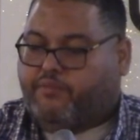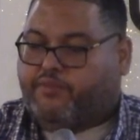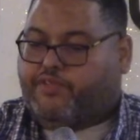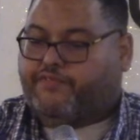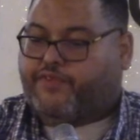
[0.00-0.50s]

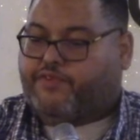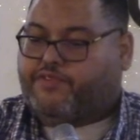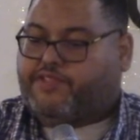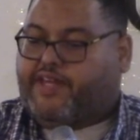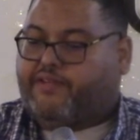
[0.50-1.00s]
When the
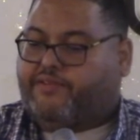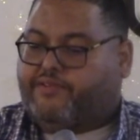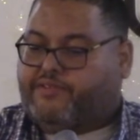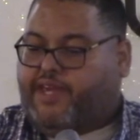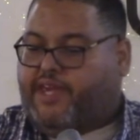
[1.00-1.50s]
first
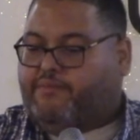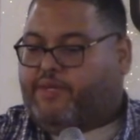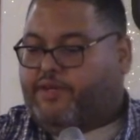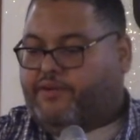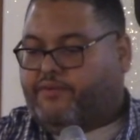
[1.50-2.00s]
settlers came
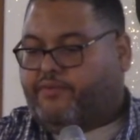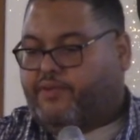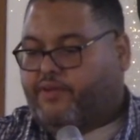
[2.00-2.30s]
here,